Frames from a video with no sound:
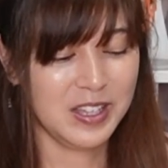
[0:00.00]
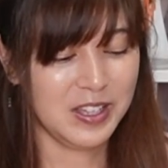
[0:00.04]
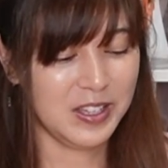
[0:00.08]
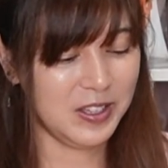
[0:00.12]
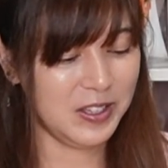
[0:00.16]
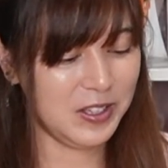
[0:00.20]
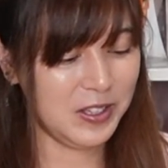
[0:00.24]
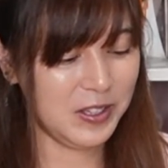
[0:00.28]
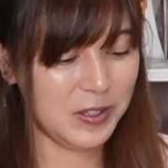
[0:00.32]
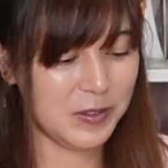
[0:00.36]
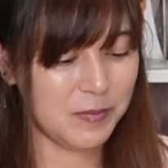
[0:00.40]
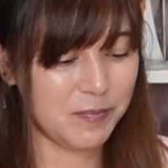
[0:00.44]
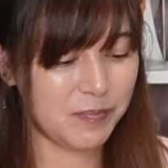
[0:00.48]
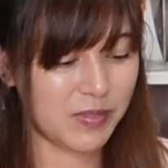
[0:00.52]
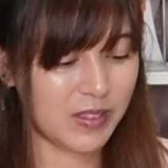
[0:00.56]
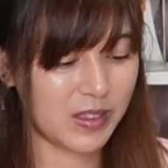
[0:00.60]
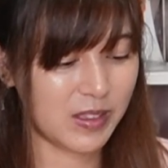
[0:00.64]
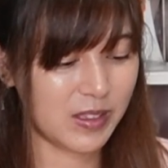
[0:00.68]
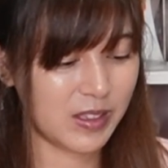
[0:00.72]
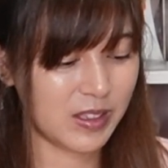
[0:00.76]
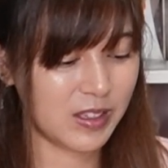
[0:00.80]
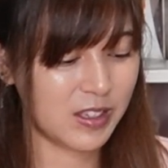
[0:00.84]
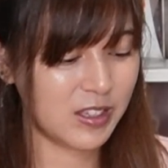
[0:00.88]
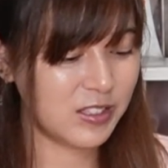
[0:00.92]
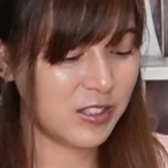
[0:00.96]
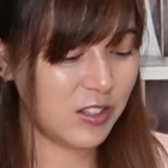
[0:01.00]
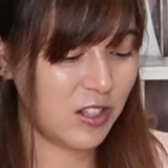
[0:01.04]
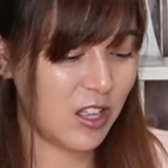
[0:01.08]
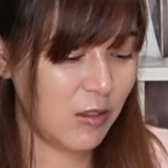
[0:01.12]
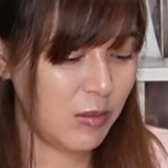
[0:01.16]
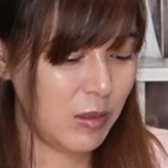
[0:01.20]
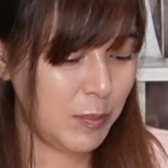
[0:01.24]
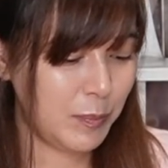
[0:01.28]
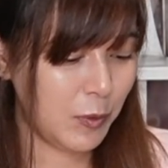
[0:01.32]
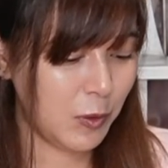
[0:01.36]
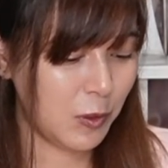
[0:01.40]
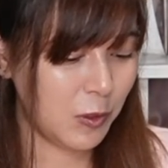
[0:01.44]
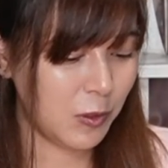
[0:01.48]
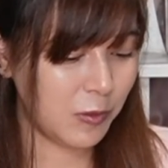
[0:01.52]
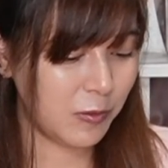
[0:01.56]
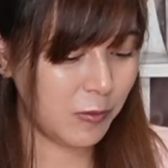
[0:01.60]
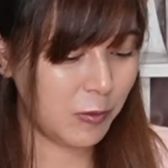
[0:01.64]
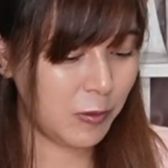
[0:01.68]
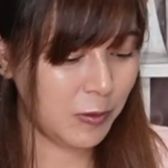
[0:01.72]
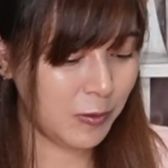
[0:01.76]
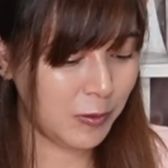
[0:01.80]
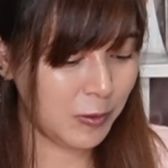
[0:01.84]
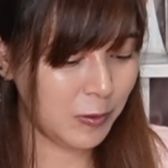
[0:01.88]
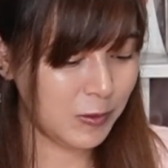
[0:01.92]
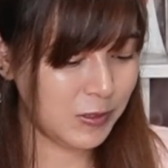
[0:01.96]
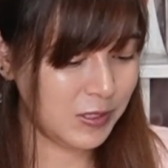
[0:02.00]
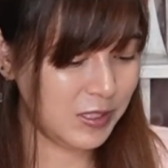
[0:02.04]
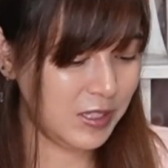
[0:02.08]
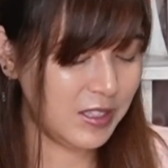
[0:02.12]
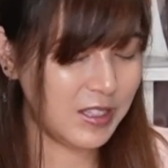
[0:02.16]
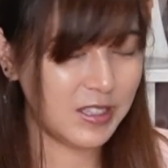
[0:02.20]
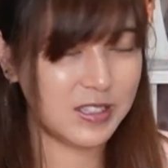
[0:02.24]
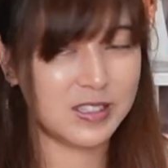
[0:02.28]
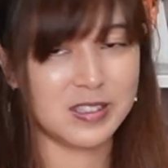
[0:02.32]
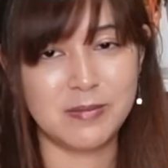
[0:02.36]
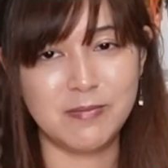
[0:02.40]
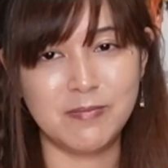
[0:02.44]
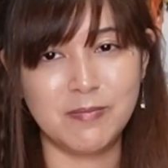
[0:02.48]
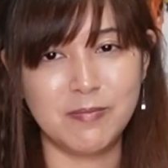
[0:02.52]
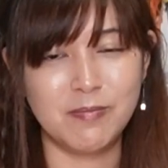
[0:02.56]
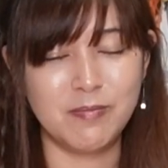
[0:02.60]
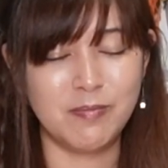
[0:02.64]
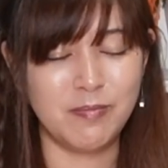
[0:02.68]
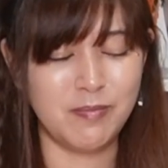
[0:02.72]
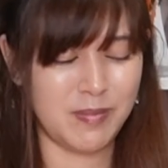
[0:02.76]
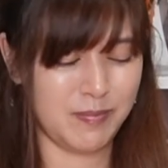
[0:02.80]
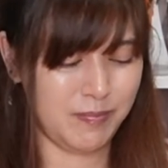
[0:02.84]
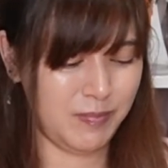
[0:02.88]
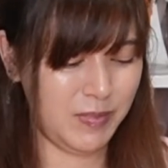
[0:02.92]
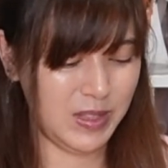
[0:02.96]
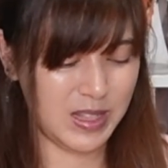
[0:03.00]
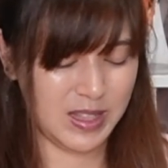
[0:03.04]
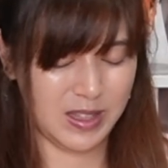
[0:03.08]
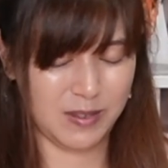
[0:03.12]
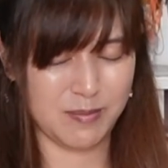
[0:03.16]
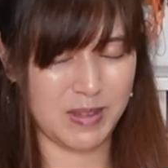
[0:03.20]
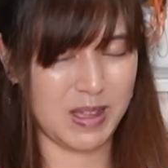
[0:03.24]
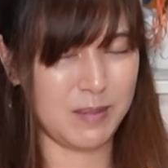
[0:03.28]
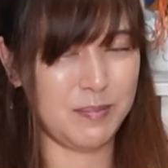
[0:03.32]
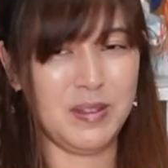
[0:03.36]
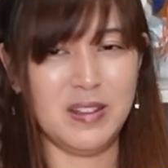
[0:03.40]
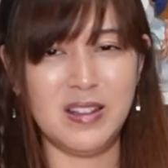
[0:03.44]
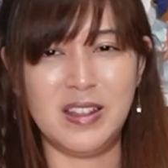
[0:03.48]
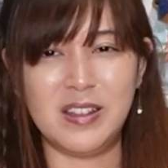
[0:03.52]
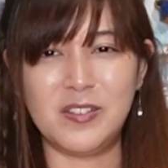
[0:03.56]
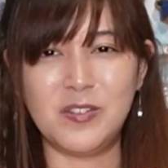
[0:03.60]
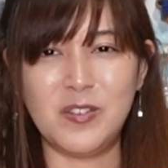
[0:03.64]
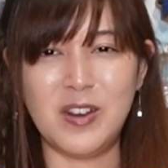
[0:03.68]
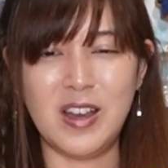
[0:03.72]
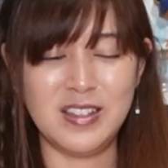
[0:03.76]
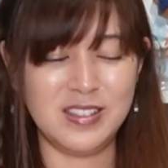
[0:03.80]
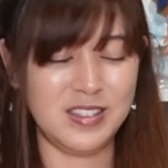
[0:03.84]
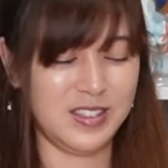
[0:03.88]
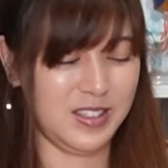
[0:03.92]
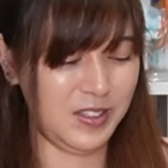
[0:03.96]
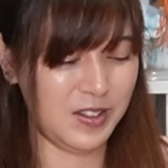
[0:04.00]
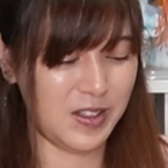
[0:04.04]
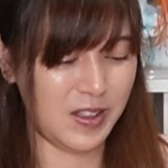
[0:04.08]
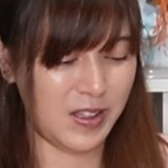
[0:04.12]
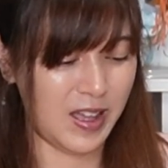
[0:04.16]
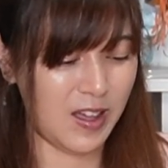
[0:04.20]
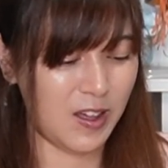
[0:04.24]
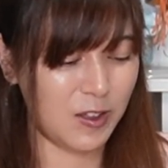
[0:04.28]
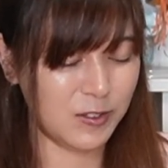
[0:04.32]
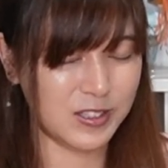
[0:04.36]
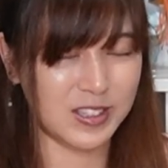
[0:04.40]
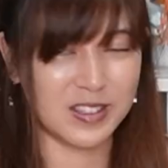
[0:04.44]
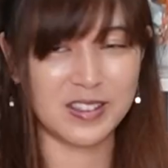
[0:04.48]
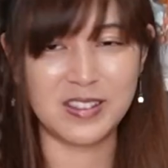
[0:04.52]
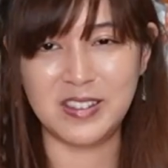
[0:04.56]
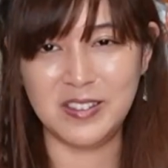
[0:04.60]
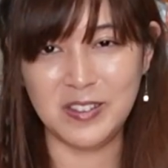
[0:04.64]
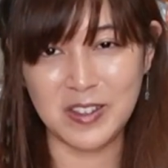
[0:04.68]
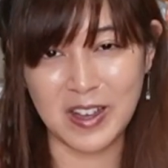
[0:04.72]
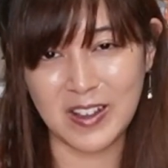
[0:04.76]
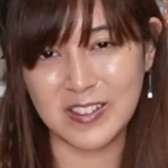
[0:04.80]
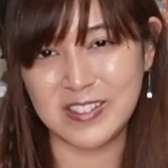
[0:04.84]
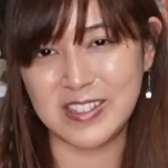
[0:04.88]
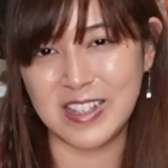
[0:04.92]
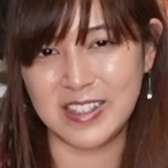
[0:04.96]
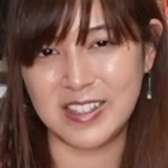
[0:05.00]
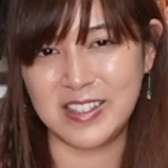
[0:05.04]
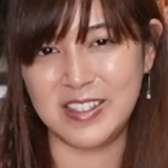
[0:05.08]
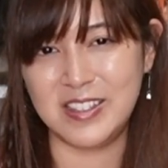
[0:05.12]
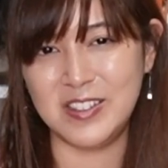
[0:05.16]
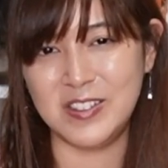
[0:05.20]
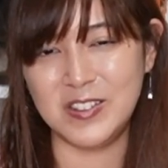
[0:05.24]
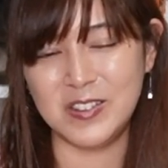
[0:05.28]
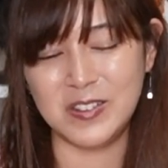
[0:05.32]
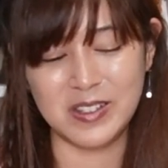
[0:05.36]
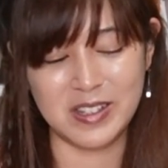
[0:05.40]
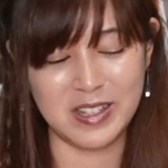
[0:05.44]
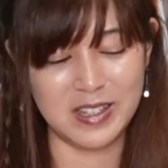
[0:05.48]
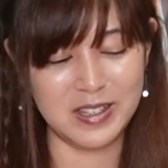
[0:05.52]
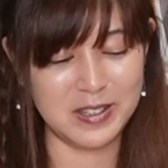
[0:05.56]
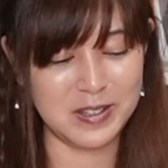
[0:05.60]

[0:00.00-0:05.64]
Because a lot of people who see this might be like, why is it, you know, how is that cute?